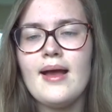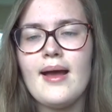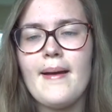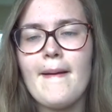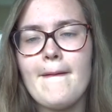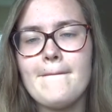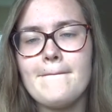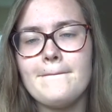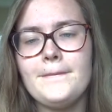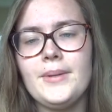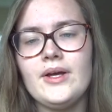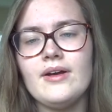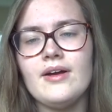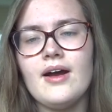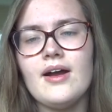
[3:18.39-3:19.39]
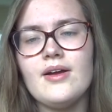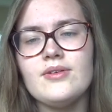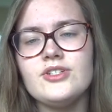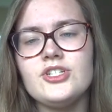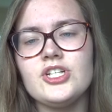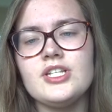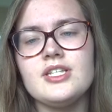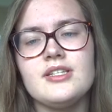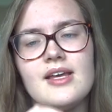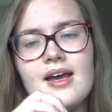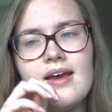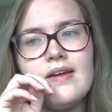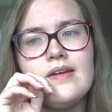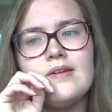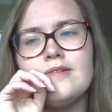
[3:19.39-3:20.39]
but I would just
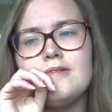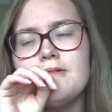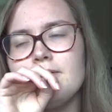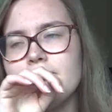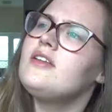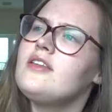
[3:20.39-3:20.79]
say